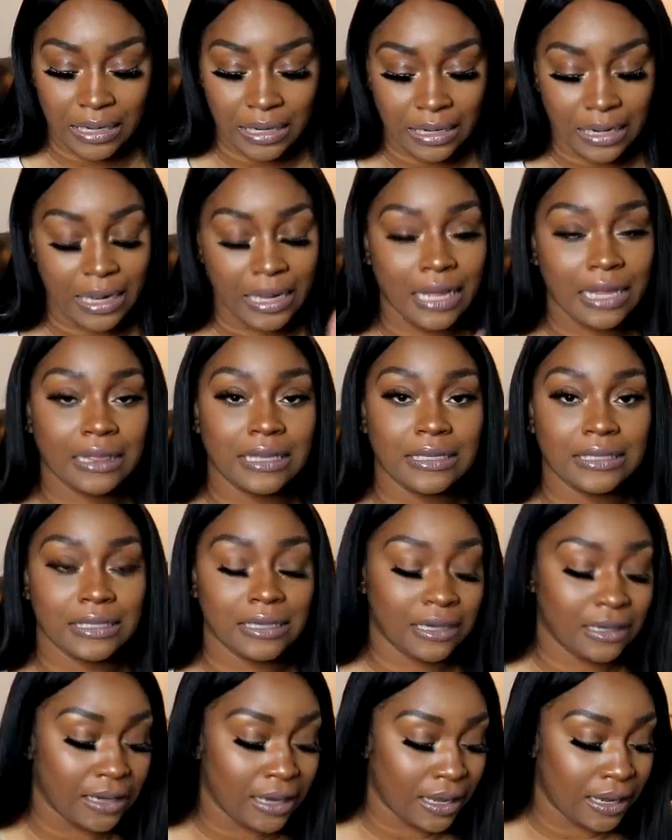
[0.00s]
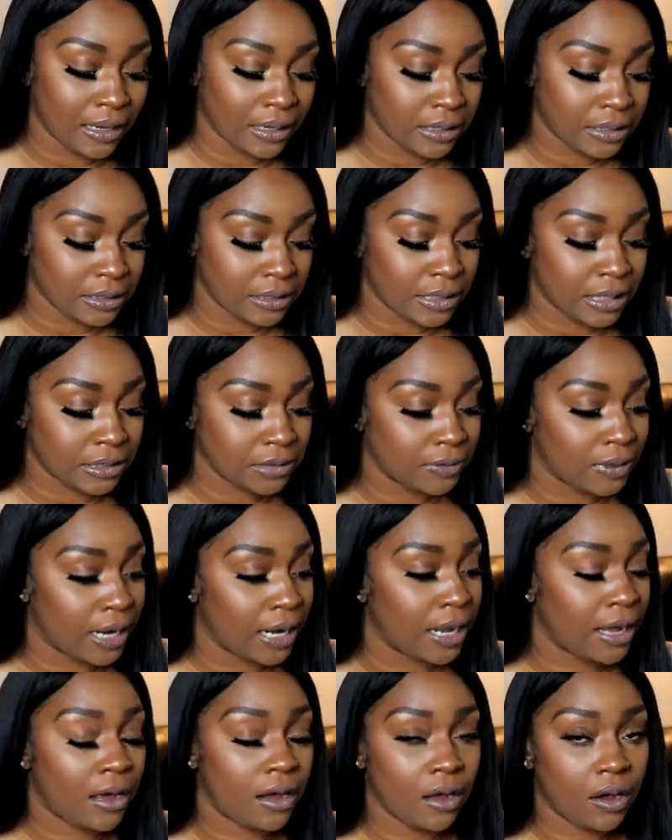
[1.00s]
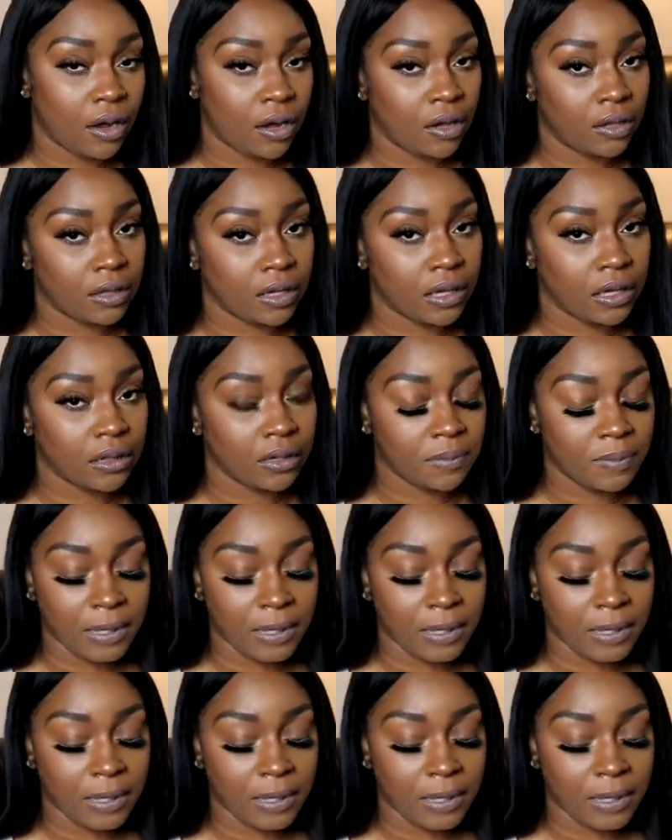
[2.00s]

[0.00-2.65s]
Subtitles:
and I got these in a 9 because that's what I got all the other